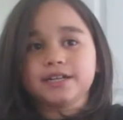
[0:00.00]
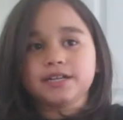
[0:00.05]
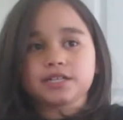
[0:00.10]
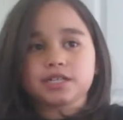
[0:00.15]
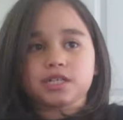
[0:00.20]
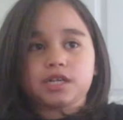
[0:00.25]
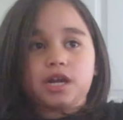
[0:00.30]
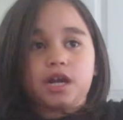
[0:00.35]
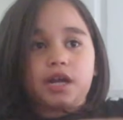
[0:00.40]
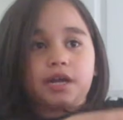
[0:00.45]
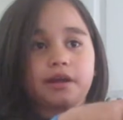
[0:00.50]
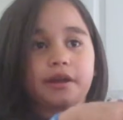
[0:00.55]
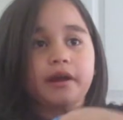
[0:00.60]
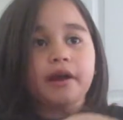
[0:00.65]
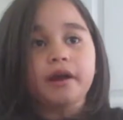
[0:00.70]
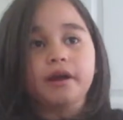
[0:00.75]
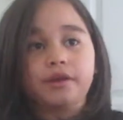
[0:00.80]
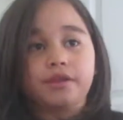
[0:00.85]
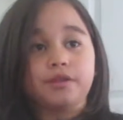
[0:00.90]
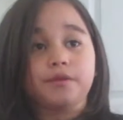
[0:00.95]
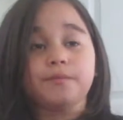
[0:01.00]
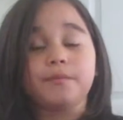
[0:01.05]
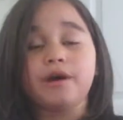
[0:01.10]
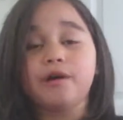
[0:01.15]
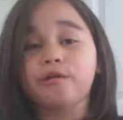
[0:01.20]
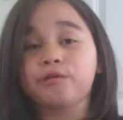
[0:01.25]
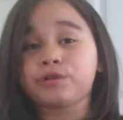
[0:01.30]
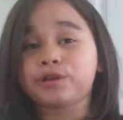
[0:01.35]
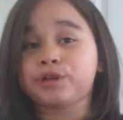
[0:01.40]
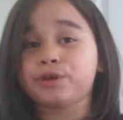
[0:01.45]
is like the
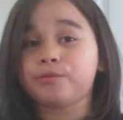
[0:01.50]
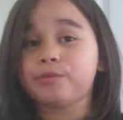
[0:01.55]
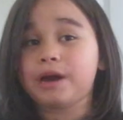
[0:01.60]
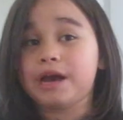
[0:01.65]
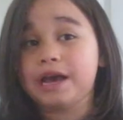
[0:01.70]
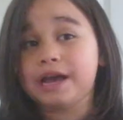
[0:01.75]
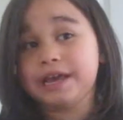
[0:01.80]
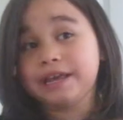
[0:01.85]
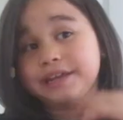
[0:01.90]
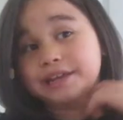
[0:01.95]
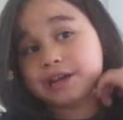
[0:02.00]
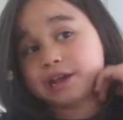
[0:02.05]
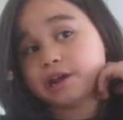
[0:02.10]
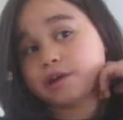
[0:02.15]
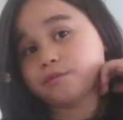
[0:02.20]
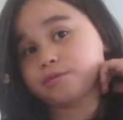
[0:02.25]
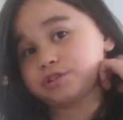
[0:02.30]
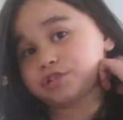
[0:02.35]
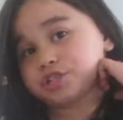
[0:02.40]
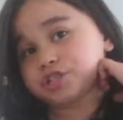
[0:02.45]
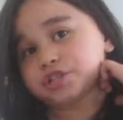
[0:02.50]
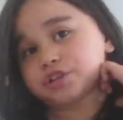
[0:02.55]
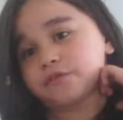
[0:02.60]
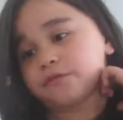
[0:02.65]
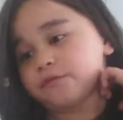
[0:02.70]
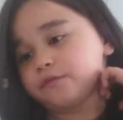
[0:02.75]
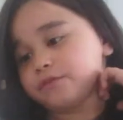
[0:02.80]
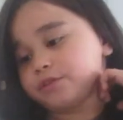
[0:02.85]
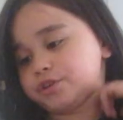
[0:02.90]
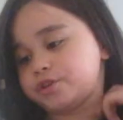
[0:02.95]
Milky Way, which is
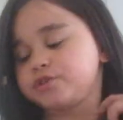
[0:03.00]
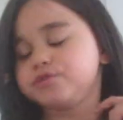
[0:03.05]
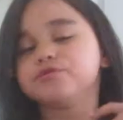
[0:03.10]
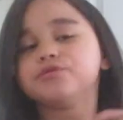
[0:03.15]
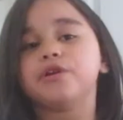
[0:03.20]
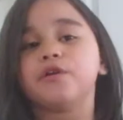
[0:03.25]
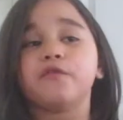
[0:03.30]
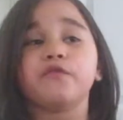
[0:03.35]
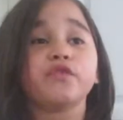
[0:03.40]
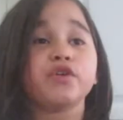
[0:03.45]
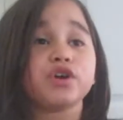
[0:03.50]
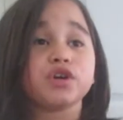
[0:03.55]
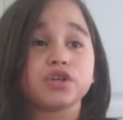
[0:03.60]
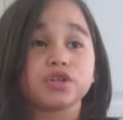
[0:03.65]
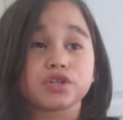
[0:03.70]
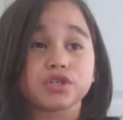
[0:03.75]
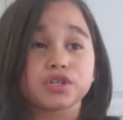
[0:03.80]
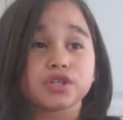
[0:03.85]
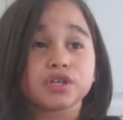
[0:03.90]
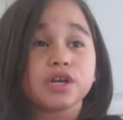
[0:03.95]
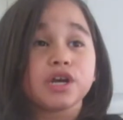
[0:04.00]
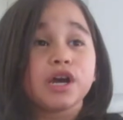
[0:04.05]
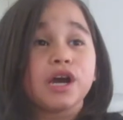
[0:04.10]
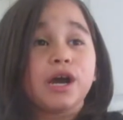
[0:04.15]
a universe,